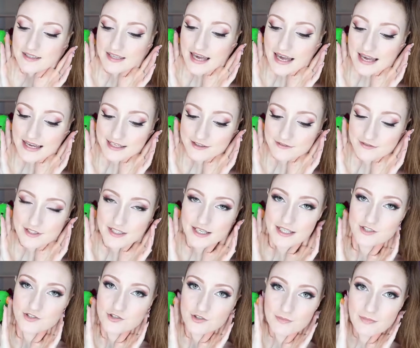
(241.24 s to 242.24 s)
caved and
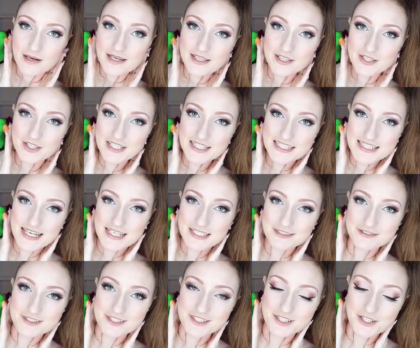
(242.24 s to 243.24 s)
I took my earrings
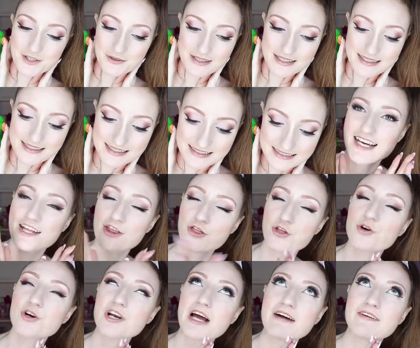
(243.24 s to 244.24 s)
out so uh, I
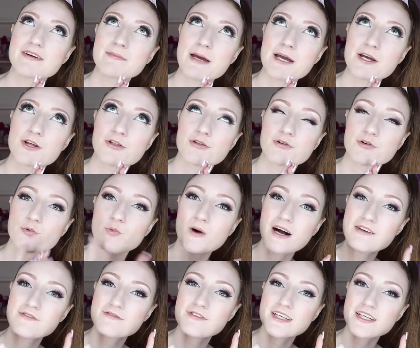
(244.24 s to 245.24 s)
thought I would make it through
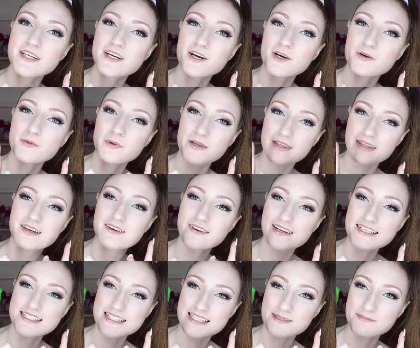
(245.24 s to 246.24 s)
one video with
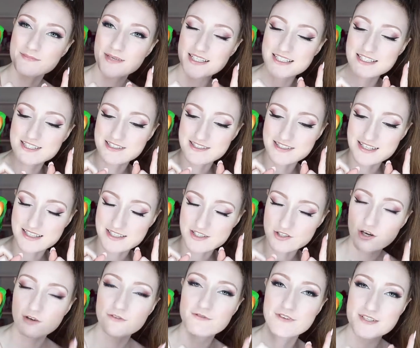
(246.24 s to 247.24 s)
earrings in but it's just it's
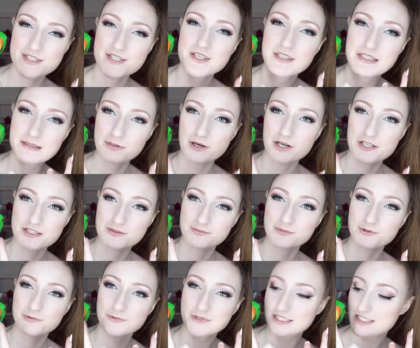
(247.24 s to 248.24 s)
not physically
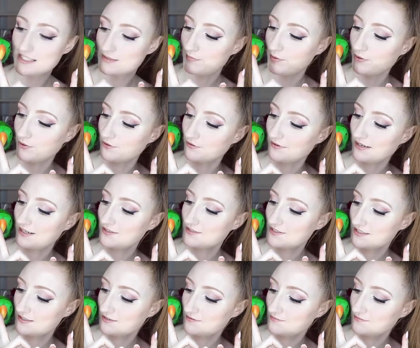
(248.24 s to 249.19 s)
possible with this bird around.